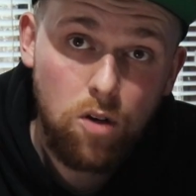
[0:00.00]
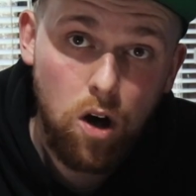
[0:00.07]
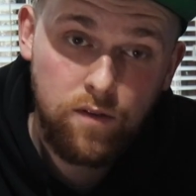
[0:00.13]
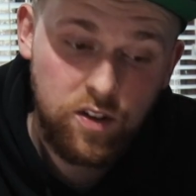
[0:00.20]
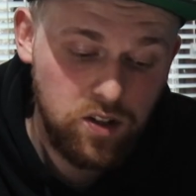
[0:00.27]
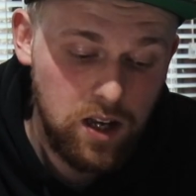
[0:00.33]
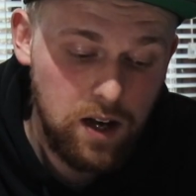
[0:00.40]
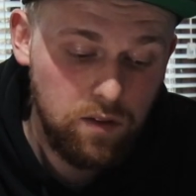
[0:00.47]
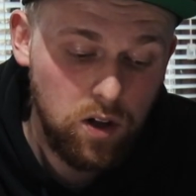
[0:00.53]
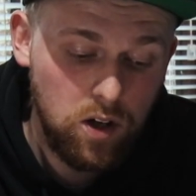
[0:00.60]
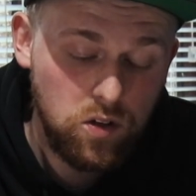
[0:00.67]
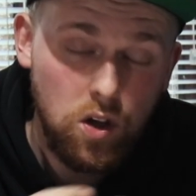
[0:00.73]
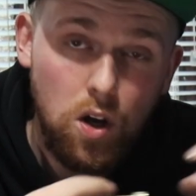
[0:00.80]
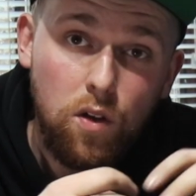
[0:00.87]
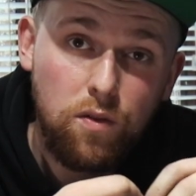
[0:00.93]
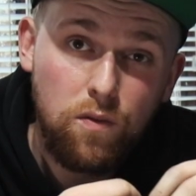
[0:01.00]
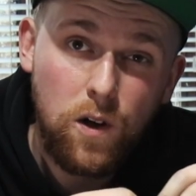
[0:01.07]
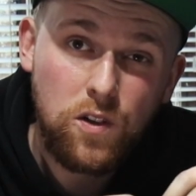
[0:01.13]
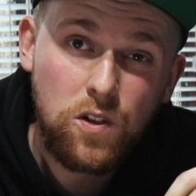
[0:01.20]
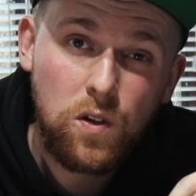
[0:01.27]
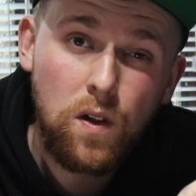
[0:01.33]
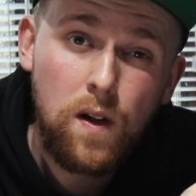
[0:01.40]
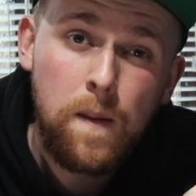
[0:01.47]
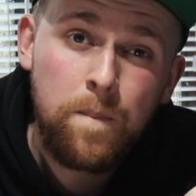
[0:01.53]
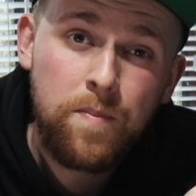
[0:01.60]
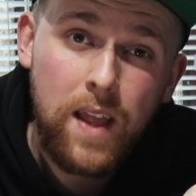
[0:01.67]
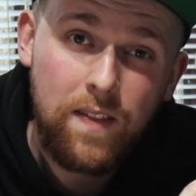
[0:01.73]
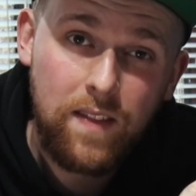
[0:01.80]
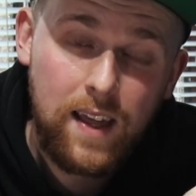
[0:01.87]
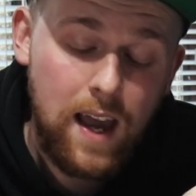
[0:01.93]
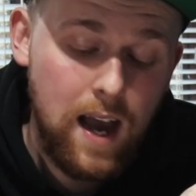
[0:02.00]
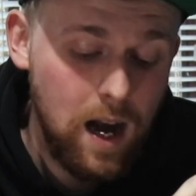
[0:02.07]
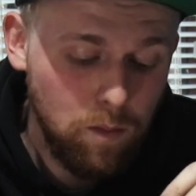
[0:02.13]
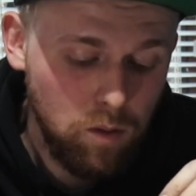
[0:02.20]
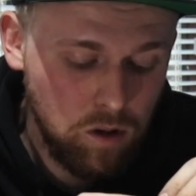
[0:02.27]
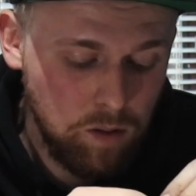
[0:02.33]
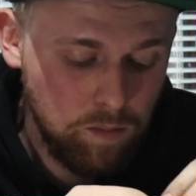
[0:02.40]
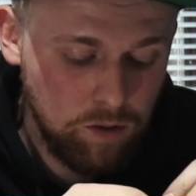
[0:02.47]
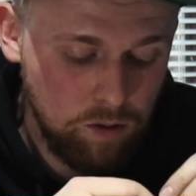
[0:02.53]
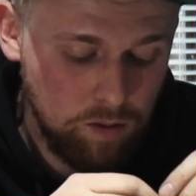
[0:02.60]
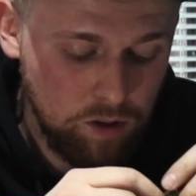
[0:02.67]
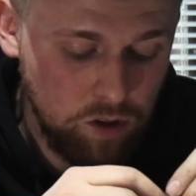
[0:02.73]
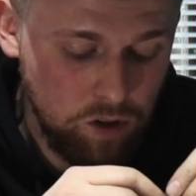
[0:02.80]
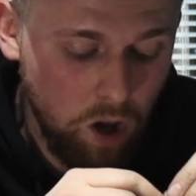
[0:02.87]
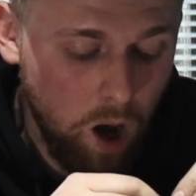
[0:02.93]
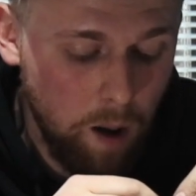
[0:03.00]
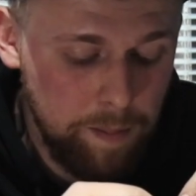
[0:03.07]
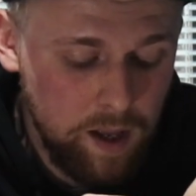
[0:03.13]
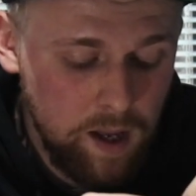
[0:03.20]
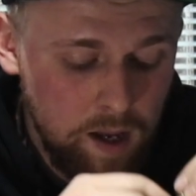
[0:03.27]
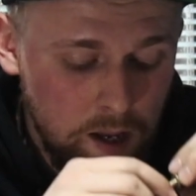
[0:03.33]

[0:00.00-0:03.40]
obviously I've lost all throttle and the car will come to a stop.